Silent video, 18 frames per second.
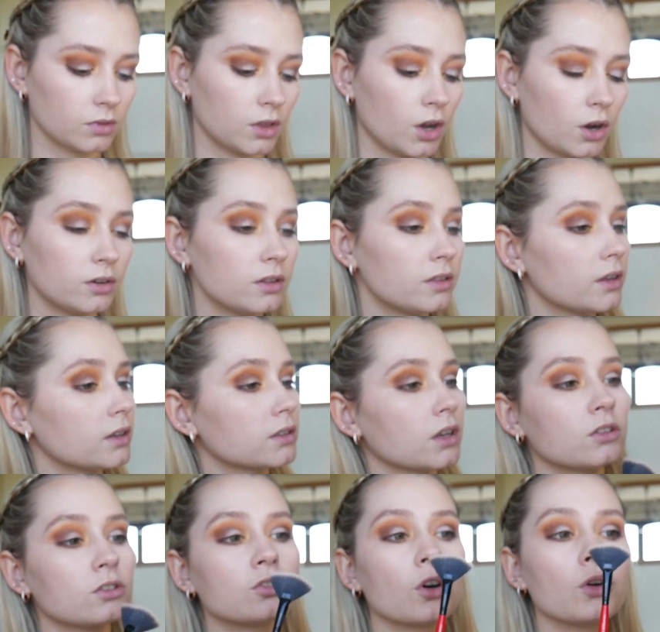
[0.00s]
The only thing is
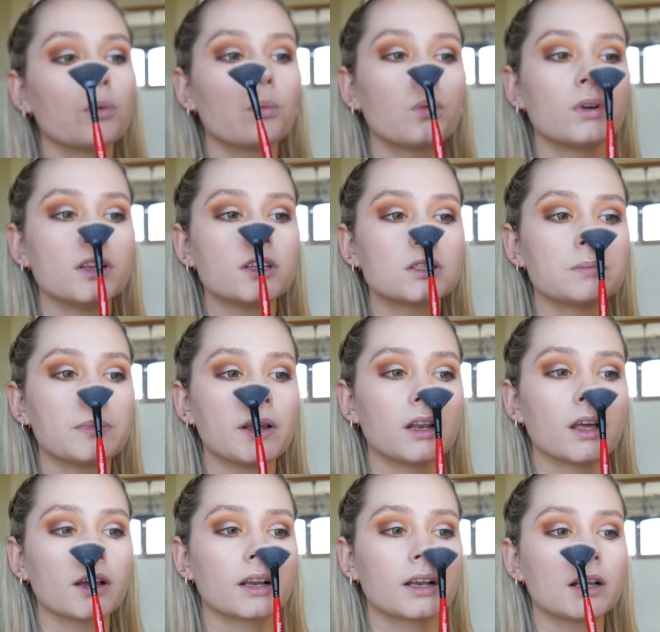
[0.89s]
I don't want it to
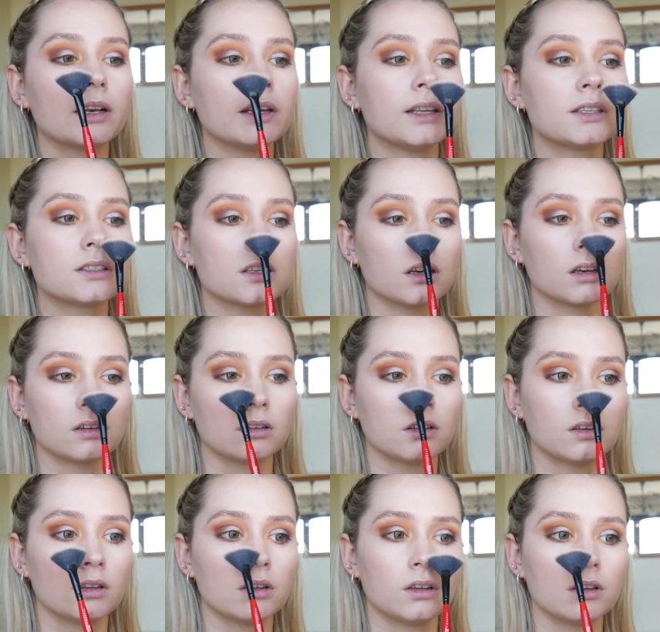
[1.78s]
be like glitter.
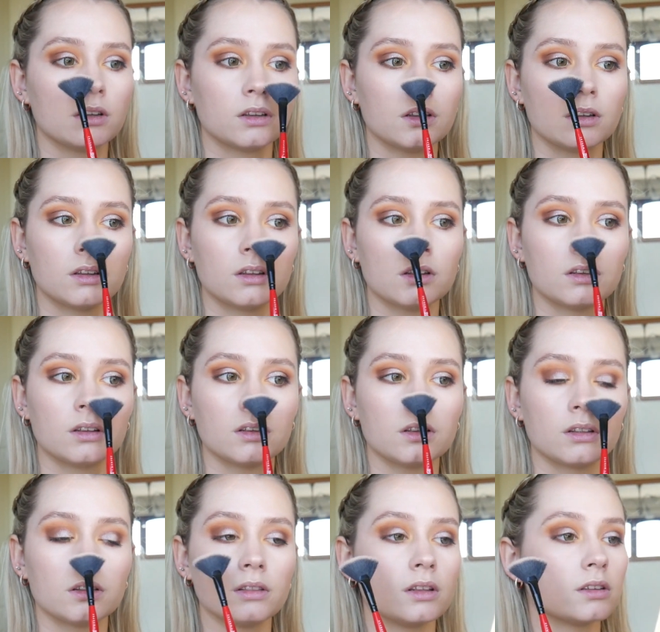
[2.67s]

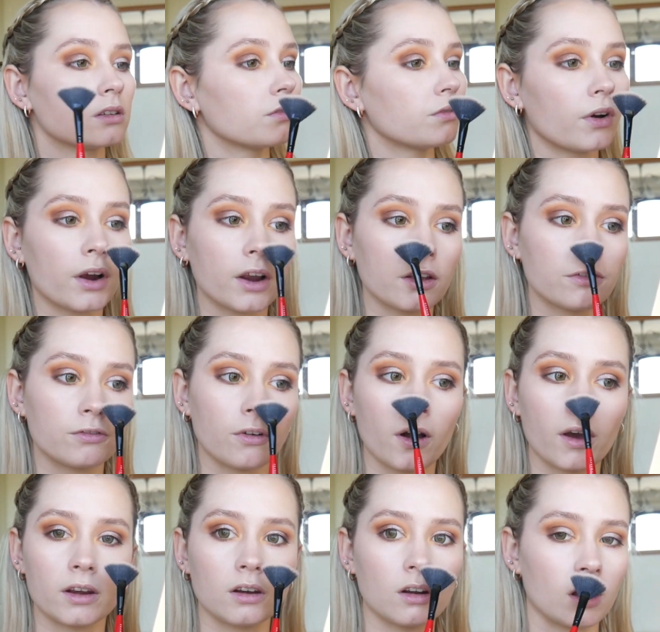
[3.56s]
There's a very
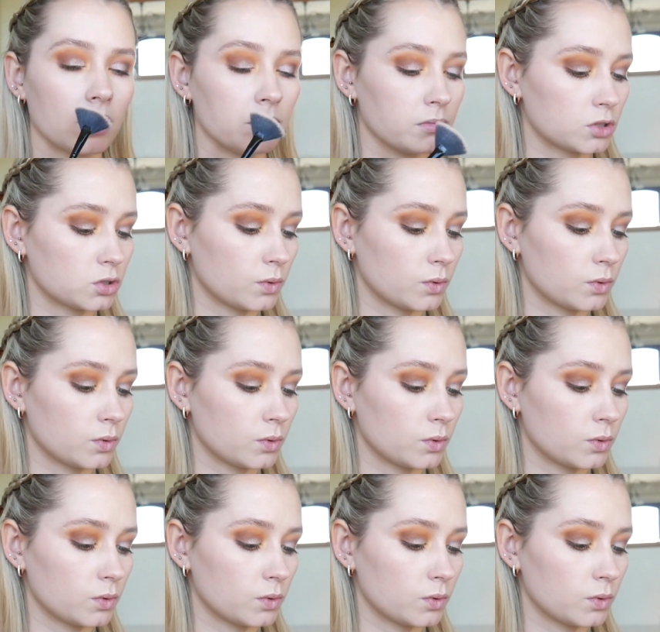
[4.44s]
fine line